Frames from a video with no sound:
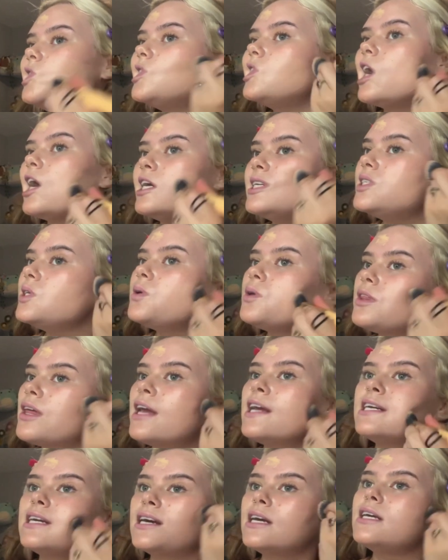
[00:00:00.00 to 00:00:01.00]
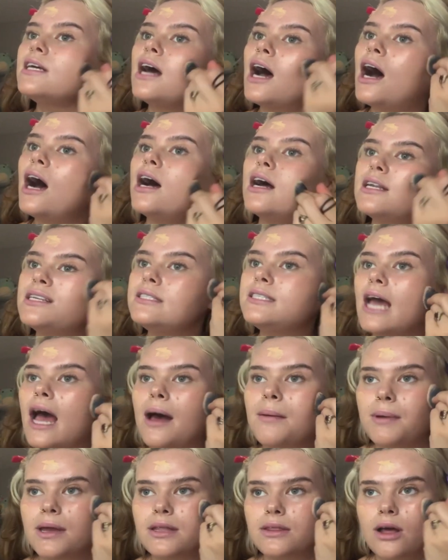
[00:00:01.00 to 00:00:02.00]
I do think
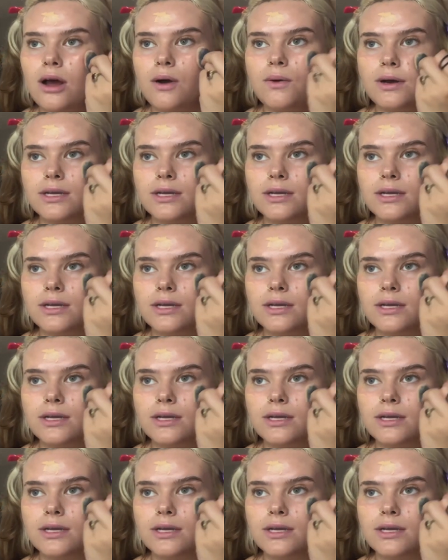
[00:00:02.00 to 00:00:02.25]
dabbing though,